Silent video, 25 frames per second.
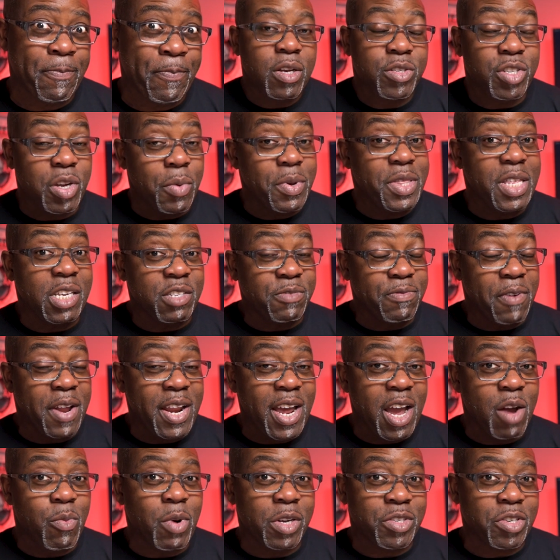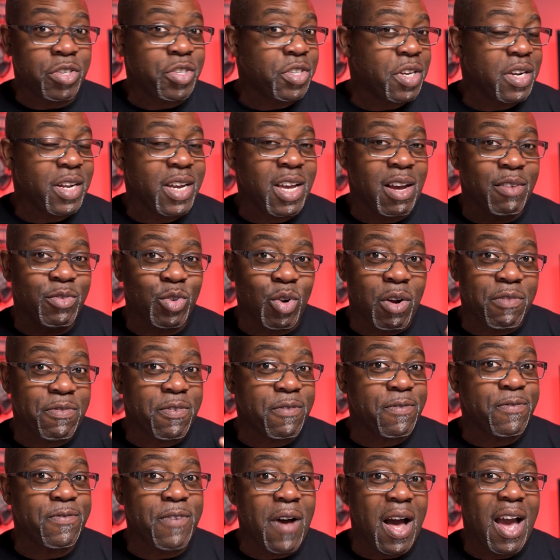So in this video, we're just going to cover off
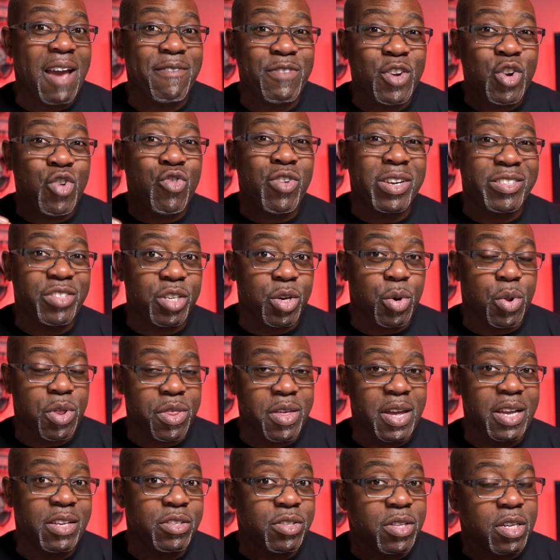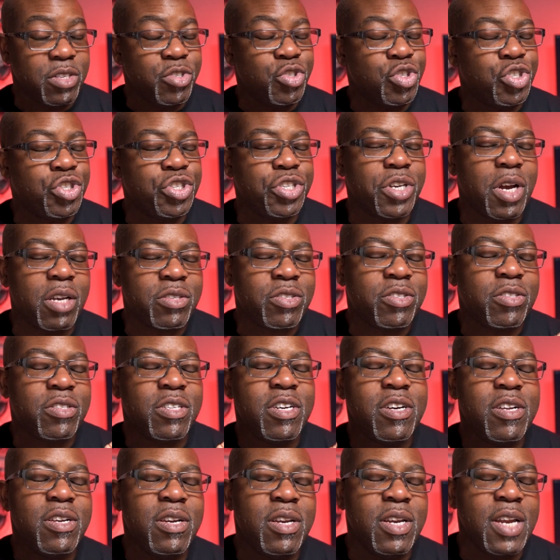5 critical things that just
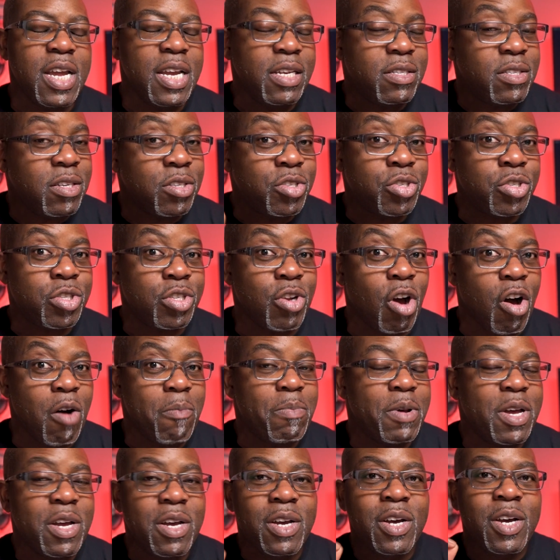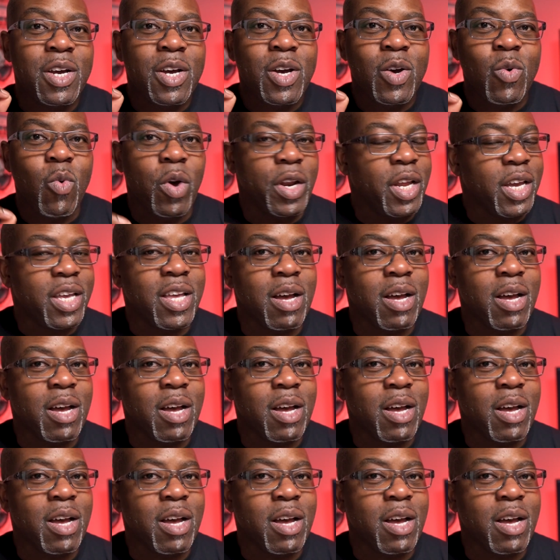need to stop when it